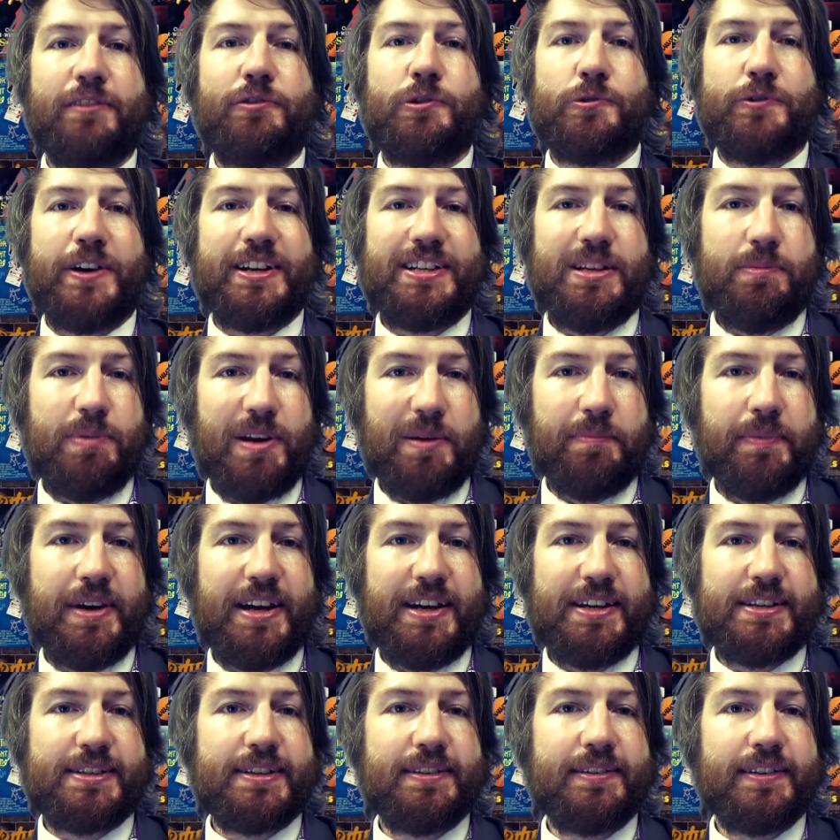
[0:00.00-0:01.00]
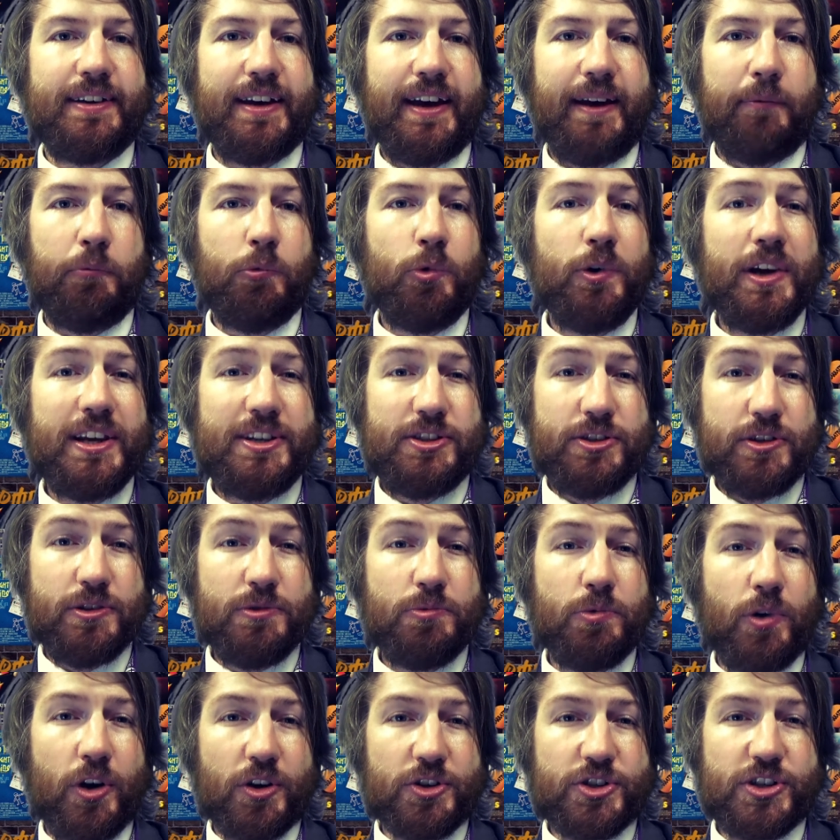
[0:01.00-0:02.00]
have already been made. And we
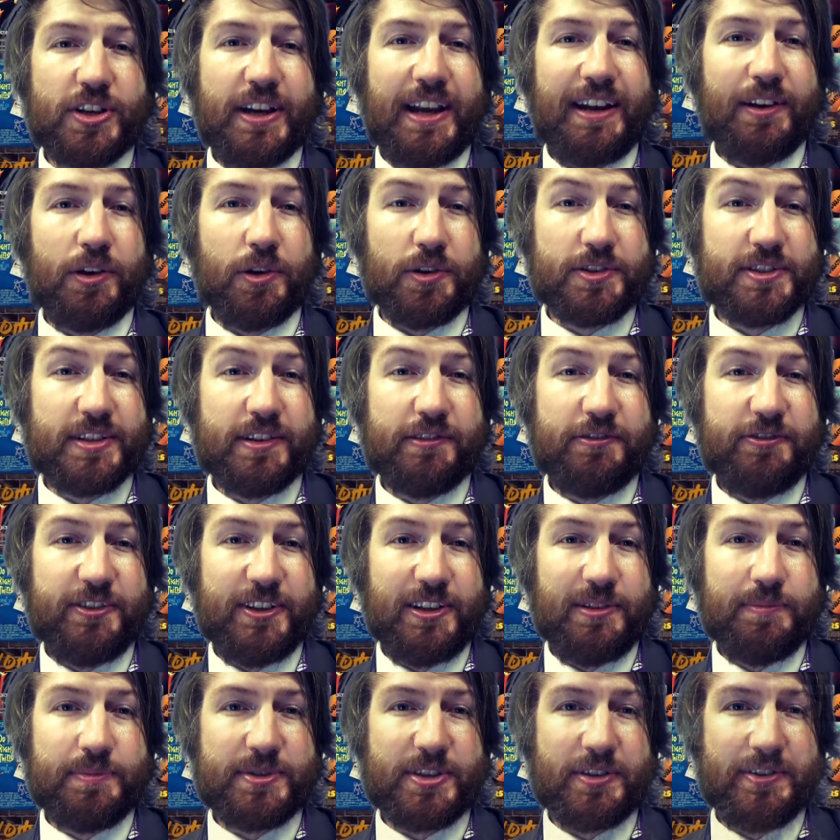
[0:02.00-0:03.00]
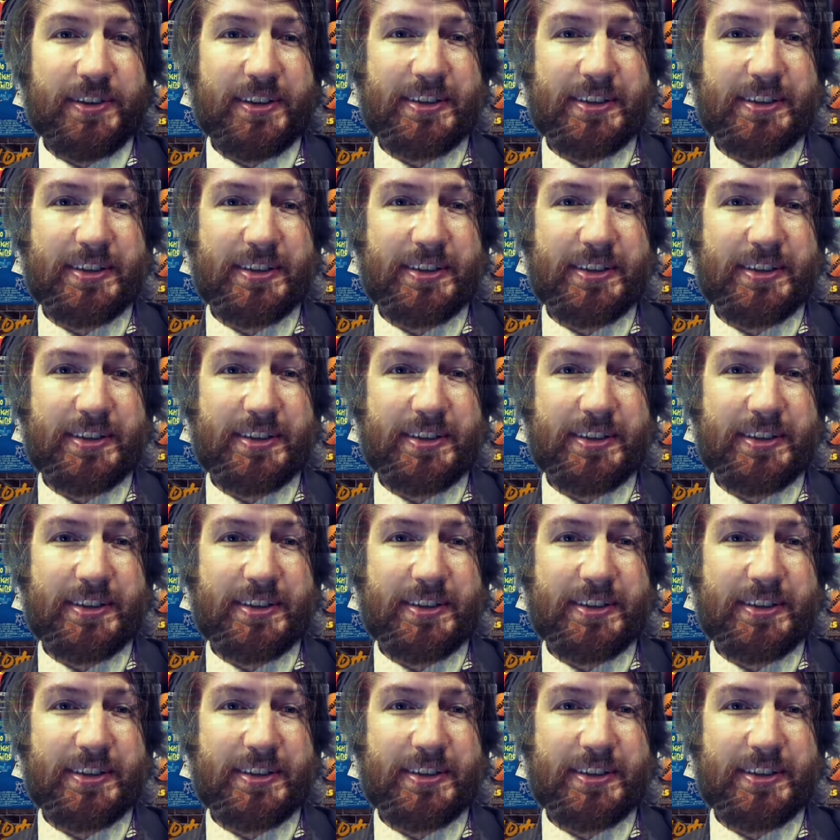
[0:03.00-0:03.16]
do watch a lot of films on